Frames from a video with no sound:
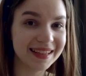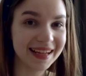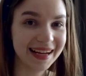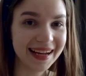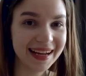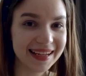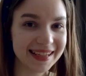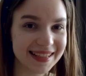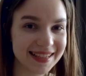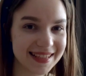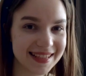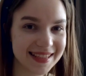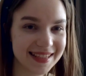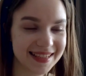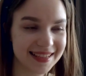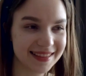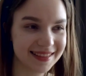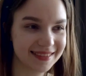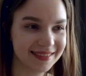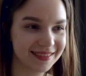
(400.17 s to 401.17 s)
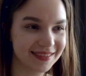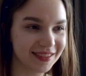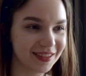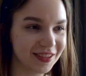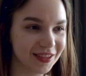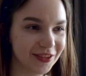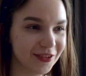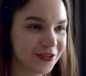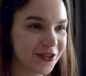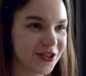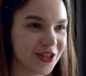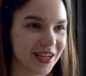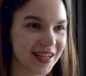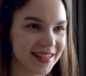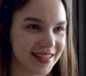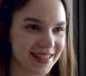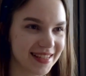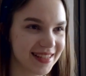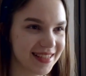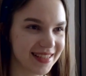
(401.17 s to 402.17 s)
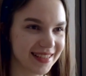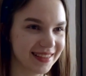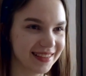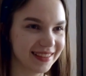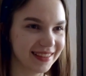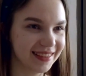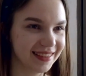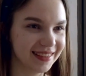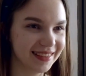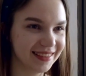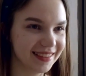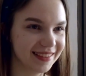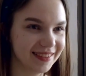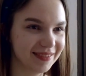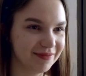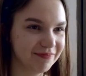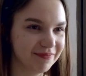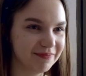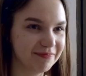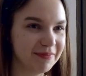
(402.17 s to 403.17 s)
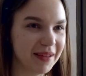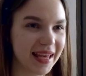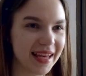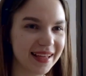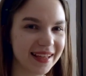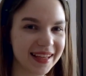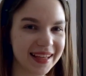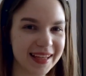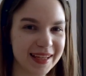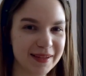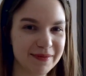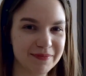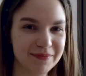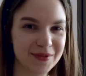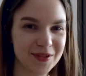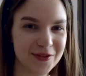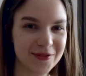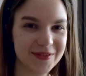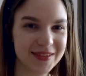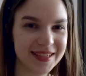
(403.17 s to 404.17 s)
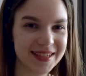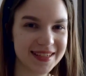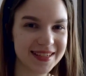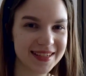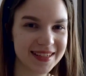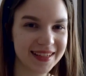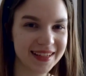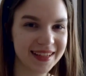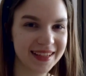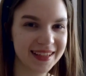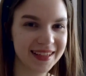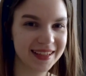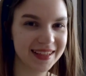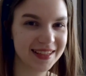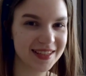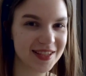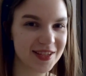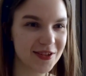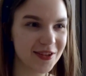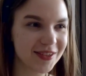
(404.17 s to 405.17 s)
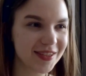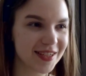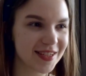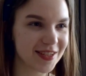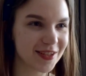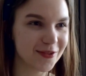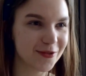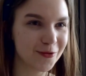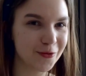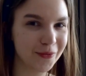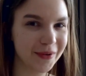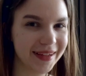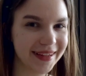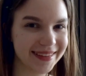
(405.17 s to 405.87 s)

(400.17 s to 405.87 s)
Nice. You just make him do it. It's not his own